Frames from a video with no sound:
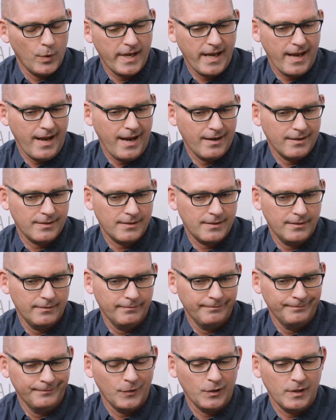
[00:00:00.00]
can't,
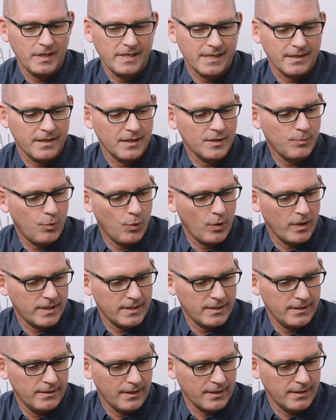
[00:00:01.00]
at least at this point
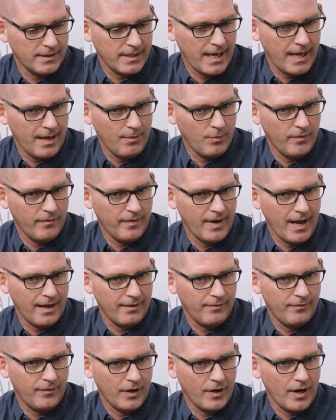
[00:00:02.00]
in time, we've
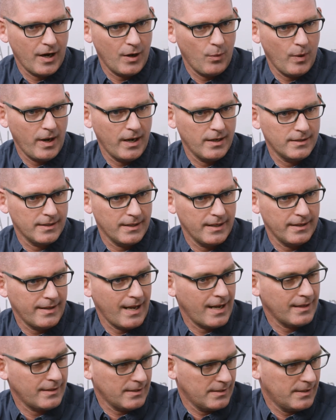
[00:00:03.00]
not figured out a way to get
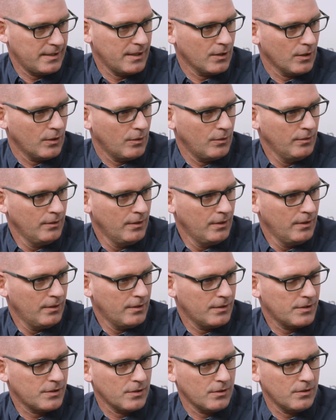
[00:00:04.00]
that to zero.
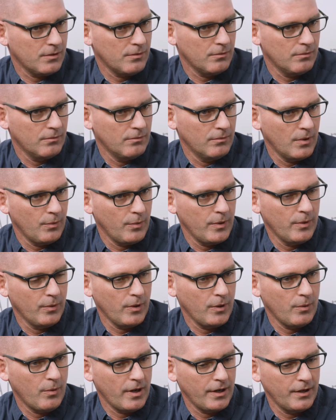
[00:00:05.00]
So what we
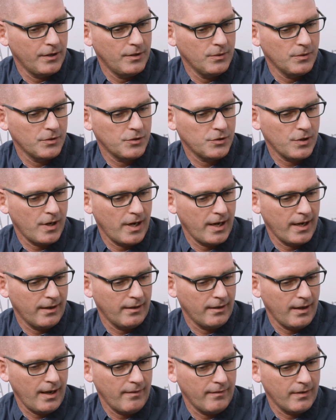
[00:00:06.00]
really want to do is try
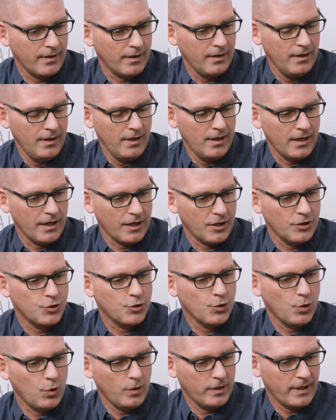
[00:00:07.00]
and have a
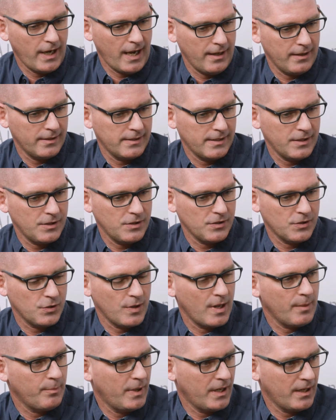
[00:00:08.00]
controlled colonization so
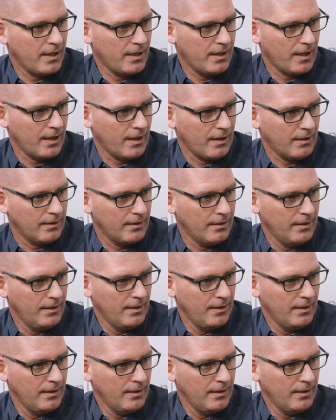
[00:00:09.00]
that pig can